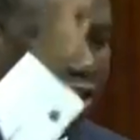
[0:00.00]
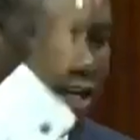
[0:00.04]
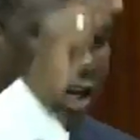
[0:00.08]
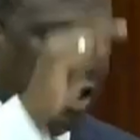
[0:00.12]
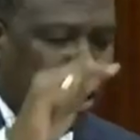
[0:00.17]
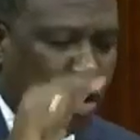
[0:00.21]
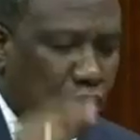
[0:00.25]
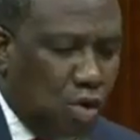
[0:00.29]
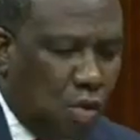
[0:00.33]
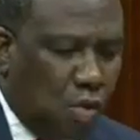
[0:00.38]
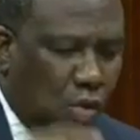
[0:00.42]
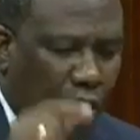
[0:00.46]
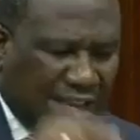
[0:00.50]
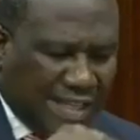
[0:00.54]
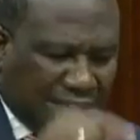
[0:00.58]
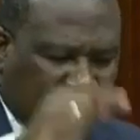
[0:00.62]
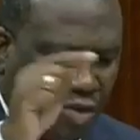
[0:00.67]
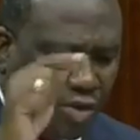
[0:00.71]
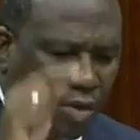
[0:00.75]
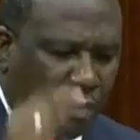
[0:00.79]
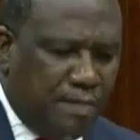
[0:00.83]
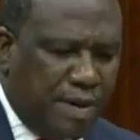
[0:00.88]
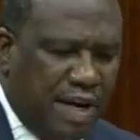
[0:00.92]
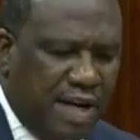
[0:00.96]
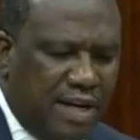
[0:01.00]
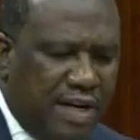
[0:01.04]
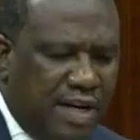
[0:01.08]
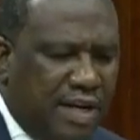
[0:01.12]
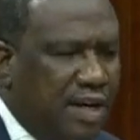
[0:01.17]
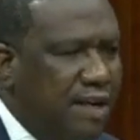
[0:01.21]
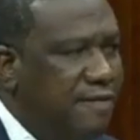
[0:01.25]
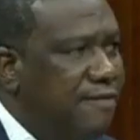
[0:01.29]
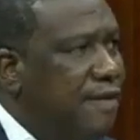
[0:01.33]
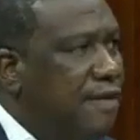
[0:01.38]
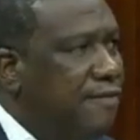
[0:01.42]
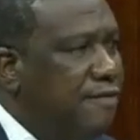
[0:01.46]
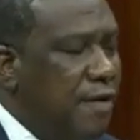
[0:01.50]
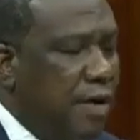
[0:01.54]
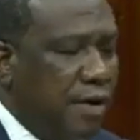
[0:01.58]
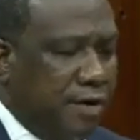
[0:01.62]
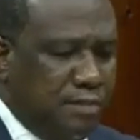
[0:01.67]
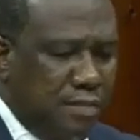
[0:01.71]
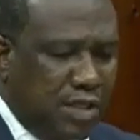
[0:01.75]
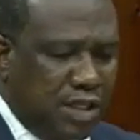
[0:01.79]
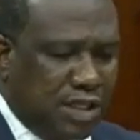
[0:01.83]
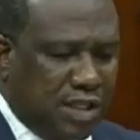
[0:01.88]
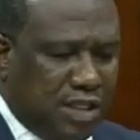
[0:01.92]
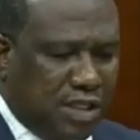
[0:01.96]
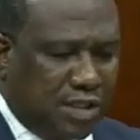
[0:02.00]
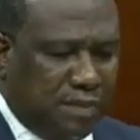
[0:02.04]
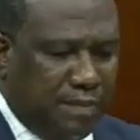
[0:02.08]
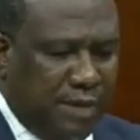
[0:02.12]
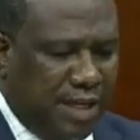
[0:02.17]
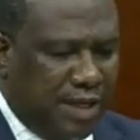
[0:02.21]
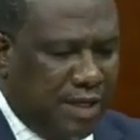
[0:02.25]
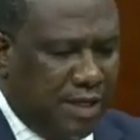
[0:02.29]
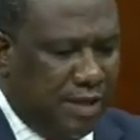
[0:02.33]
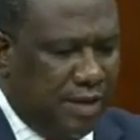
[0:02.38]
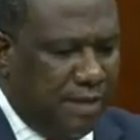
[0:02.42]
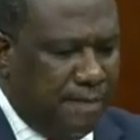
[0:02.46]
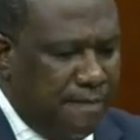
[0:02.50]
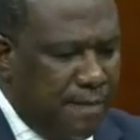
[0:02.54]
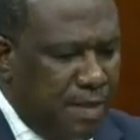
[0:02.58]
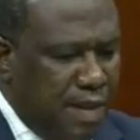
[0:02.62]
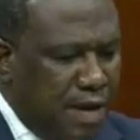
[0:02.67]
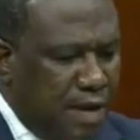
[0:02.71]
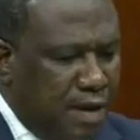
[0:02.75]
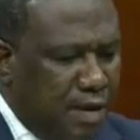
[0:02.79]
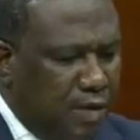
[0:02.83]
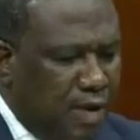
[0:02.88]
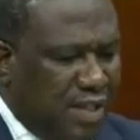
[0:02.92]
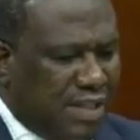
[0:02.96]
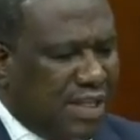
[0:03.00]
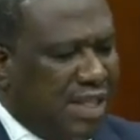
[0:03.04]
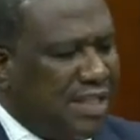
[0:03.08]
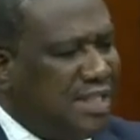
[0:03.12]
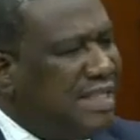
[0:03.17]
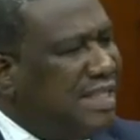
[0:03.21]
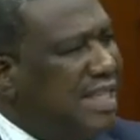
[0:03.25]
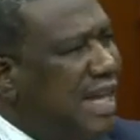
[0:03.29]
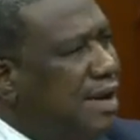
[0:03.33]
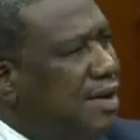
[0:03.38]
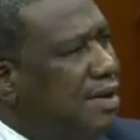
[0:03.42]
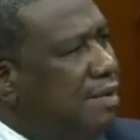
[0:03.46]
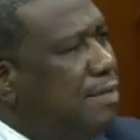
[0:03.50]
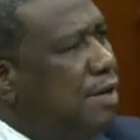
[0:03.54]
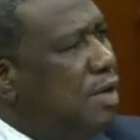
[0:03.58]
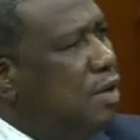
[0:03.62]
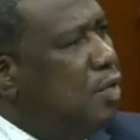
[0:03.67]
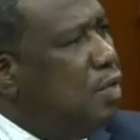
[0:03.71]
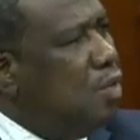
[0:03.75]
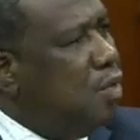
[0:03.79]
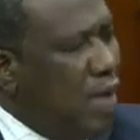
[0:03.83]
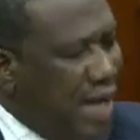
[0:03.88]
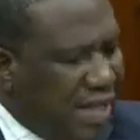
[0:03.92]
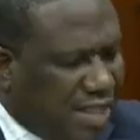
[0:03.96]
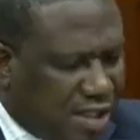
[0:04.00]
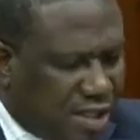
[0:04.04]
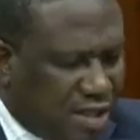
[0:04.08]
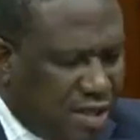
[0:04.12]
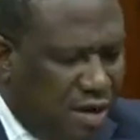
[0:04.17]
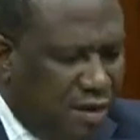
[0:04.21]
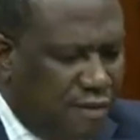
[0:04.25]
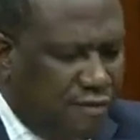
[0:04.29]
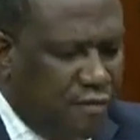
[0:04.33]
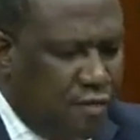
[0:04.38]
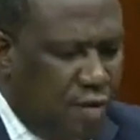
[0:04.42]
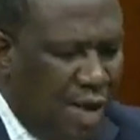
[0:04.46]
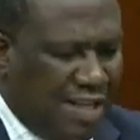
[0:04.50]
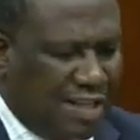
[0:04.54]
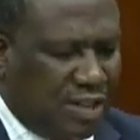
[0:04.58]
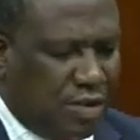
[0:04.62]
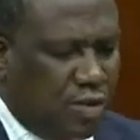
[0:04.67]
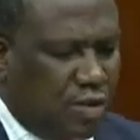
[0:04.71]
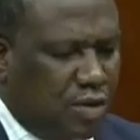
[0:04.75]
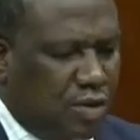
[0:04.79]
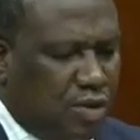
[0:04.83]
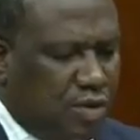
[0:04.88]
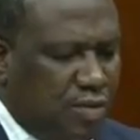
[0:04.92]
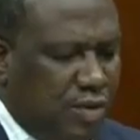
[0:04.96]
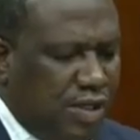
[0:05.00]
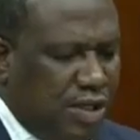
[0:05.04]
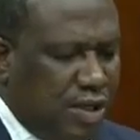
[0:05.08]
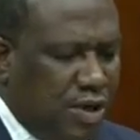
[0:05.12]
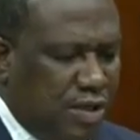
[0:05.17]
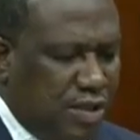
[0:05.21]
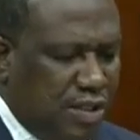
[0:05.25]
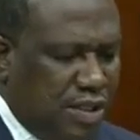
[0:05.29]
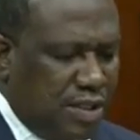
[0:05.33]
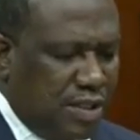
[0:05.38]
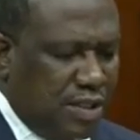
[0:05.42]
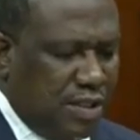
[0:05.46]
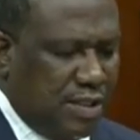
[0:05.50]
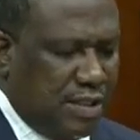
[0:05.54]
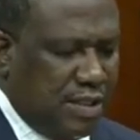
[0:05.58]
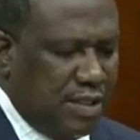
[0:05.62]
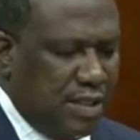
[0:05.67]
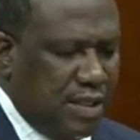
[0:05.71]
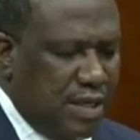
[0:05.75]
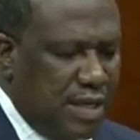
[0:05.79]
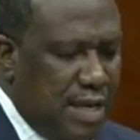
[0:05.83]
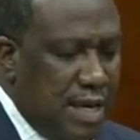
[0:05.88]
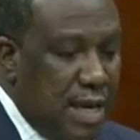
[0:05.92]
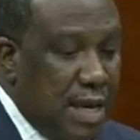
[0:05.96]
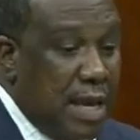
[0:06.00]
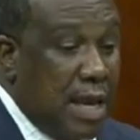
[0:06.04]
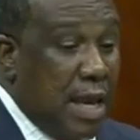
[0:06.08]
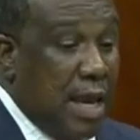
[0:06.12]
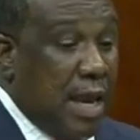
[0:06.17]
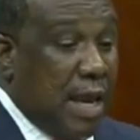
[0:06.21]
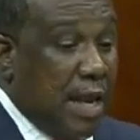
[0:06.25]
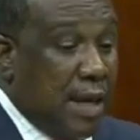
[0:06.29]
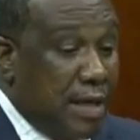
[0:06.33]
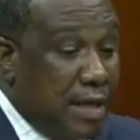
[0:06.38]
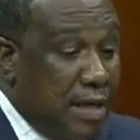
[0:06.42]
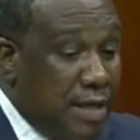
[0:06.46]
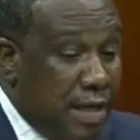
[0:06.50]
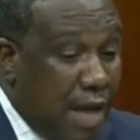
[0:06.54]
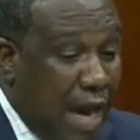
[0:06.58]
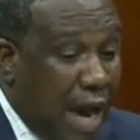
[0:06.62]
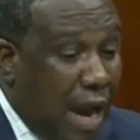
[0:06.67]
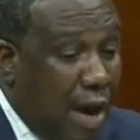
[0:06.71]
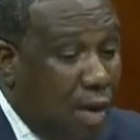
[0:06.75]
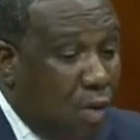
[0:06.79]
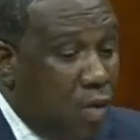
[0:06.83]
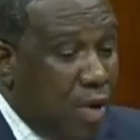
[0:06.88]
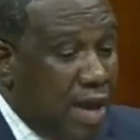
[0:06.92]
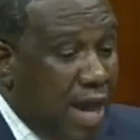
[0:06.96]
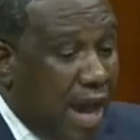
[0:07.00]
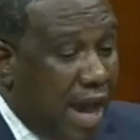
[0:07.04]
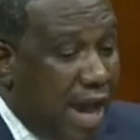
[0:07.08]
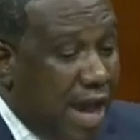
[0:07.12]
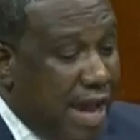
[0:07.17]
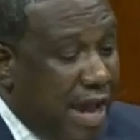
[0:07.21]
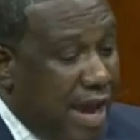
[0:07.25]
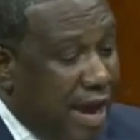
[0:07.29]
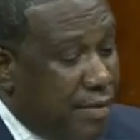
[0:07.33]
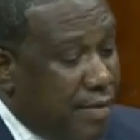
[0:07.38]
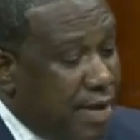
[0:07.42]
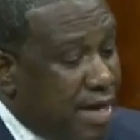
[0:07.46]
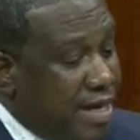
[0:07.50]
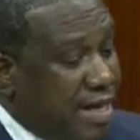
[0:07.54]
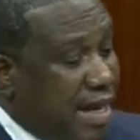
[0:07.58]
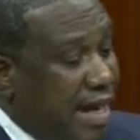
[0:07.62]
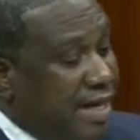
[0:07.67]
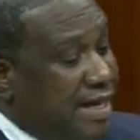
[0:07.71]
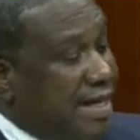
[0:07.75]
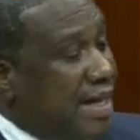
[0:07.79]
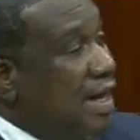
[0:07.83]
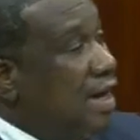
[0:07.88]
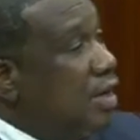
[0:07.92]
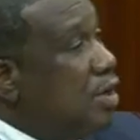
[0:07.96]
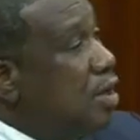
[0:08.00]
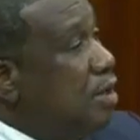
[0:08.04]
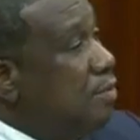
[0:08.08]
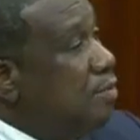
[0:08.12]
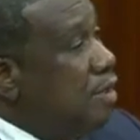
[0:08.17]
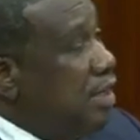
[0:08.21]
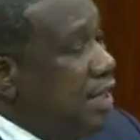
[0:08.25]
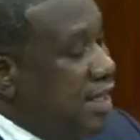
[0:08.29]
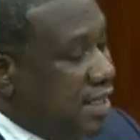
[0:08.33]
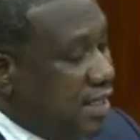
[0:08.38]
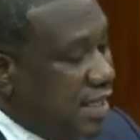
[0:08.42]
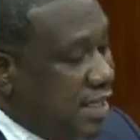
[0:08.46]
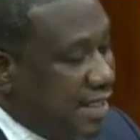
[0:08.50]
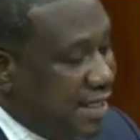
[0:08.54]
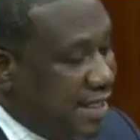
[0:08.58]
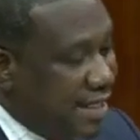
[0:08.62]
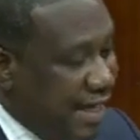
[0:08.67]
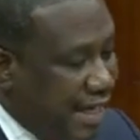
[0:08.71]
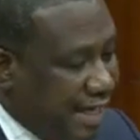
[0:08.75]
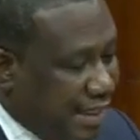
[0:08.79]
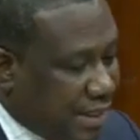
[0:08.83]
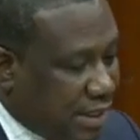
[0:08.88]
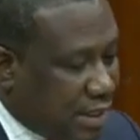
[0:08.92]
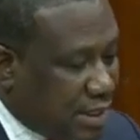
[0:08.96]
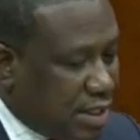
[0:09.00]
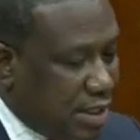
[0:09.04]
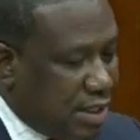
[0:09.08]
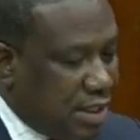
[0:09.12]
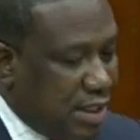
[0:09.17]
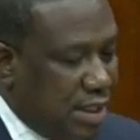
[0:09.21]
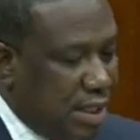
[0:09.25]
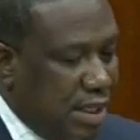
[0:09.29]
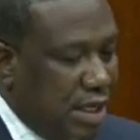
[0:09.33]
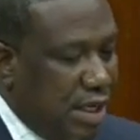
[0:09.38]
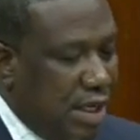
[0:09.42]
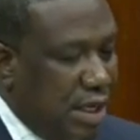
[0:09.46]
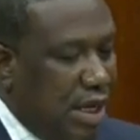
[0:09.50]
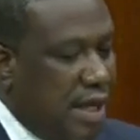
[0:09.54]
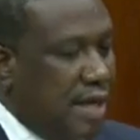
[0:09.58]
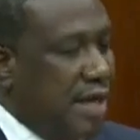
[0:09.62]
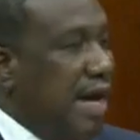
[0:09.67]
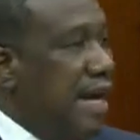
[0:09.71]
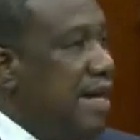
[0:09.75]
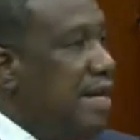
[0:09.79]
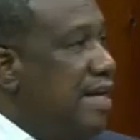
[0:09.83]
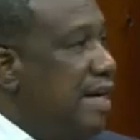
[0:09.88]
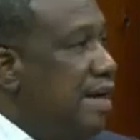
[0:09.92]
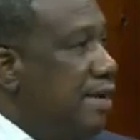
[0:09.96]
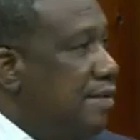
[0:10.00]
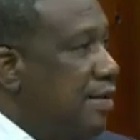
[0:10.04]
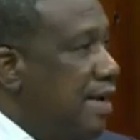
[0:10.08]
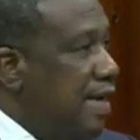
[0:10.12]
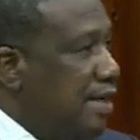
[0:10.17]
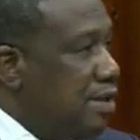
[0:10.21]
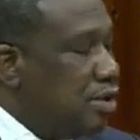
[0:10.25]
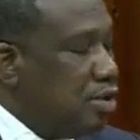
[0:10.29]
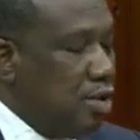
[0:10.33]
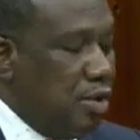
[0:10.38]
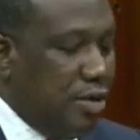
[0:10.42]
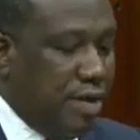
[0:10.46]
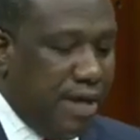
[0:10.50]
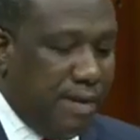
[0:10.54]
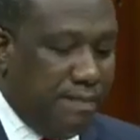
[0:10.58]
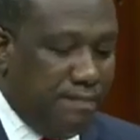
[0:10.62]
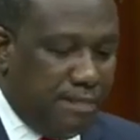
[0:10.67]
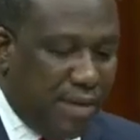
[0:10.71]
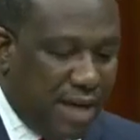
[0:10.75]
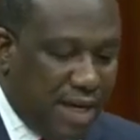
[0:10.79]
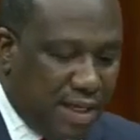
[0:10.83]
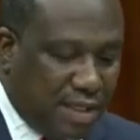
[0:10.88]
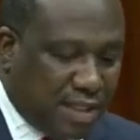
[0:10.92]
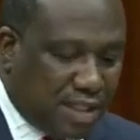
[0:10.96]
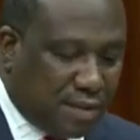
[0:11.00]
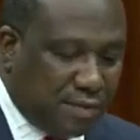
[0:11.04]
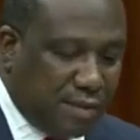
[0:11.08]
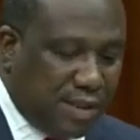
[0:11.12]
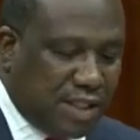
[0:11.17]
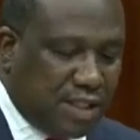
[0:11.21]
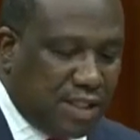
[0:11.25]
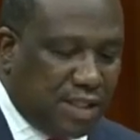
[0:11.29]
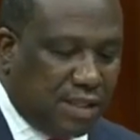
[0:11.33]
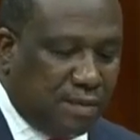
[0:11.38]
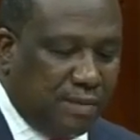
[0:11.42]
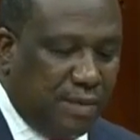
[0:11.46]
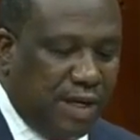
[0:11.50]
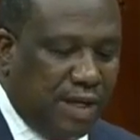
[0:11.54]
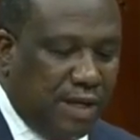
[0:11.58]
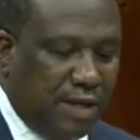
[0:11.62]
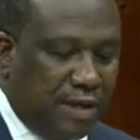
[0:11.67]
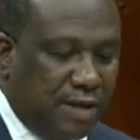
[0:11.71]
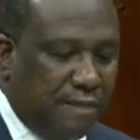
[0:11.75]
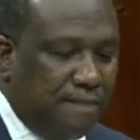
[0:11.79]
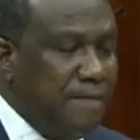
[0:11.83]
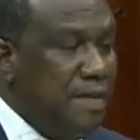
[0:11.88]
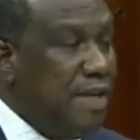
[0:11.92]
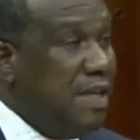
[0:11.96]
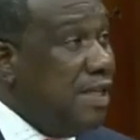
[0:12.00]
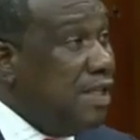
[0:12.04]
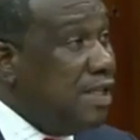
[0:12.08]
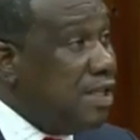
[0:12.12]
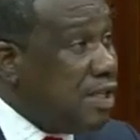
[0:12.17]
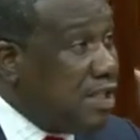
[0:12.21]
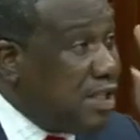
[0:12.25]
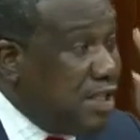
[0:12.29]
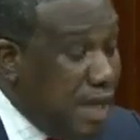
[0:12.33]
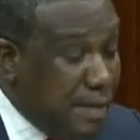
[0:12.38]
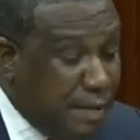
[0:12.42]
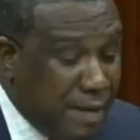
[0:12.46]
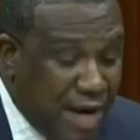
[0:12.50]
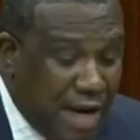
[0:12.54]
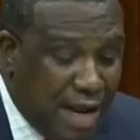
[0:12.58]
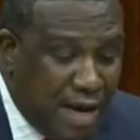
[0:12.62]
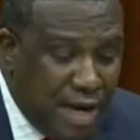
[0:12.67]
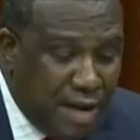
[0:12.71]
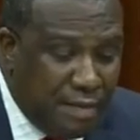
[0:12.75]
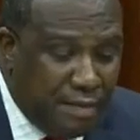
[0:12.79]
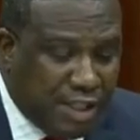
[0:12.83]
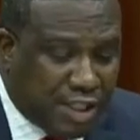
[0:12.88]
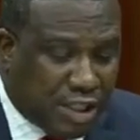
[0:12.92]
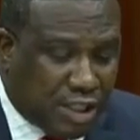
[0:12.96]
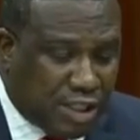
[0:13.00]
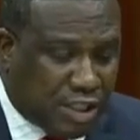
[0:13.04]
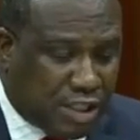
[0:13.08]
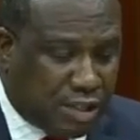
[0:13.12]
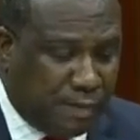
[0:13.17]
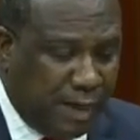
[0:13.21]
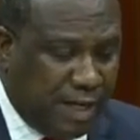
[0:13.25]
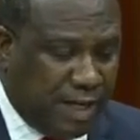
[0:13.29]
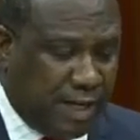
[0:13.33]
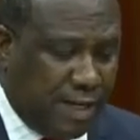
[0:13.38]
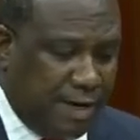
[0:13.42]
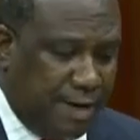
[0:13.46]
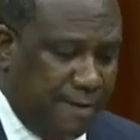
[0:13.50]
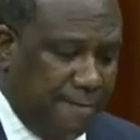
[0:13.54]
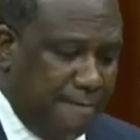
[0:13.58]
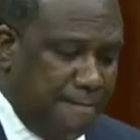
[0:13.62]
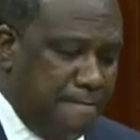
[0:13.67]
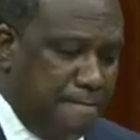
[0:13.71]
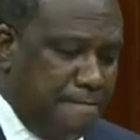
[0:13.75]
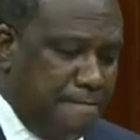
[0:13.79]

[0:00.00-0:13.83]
the new Wasco building in Newport, Mr. Speaker, was a terrible waste of Wasco's resources. Now we are hearing that they are accumulating debt and are in arrears on the bills, Mr. Speaker. Similarly, Mr. Speaker,